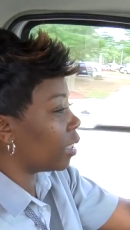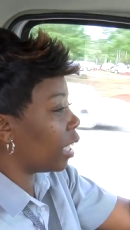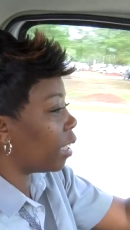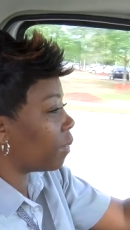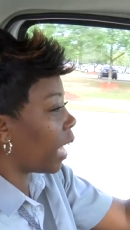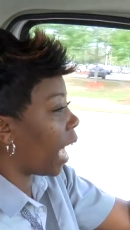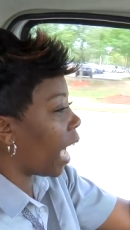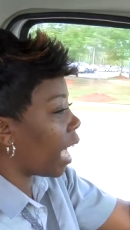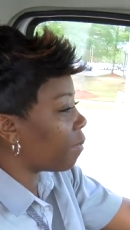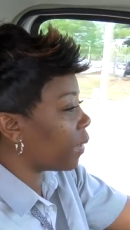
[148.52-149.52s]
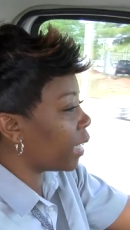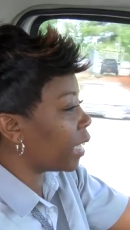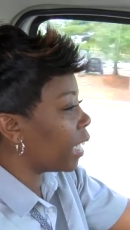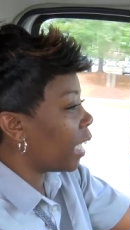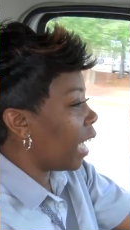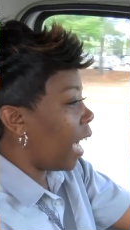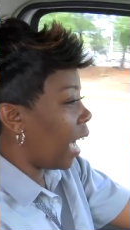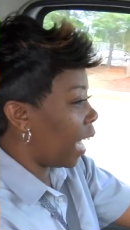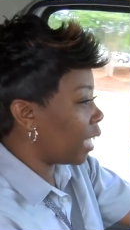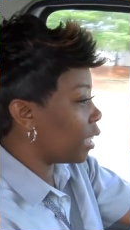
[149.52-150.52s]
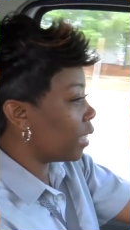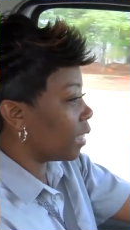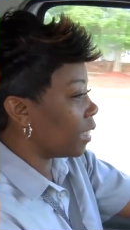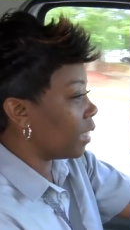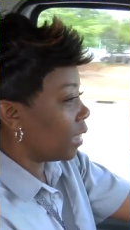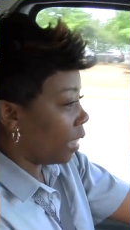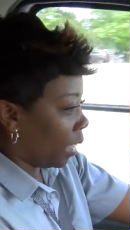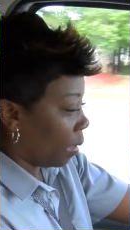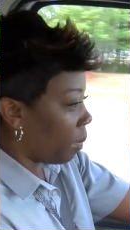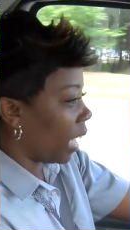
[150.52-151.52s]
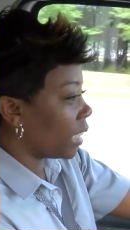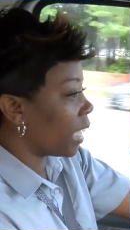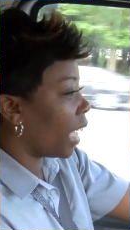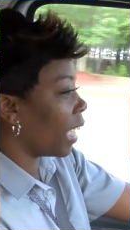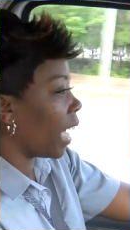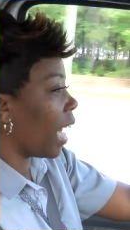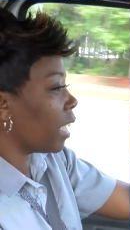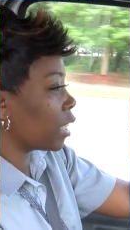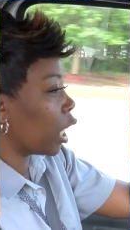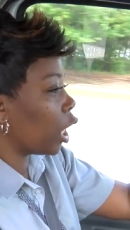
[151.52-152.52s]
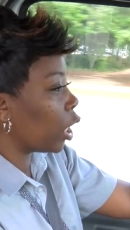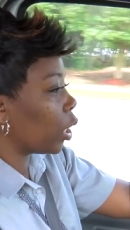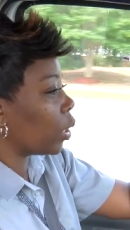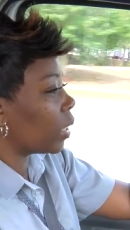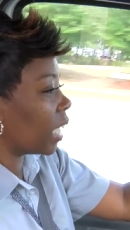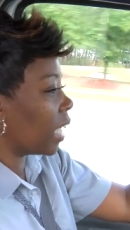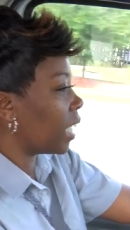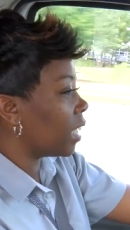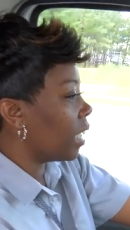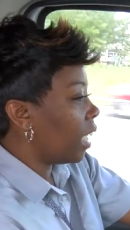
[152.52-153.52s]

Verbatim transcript: on love life and how to maintain household, and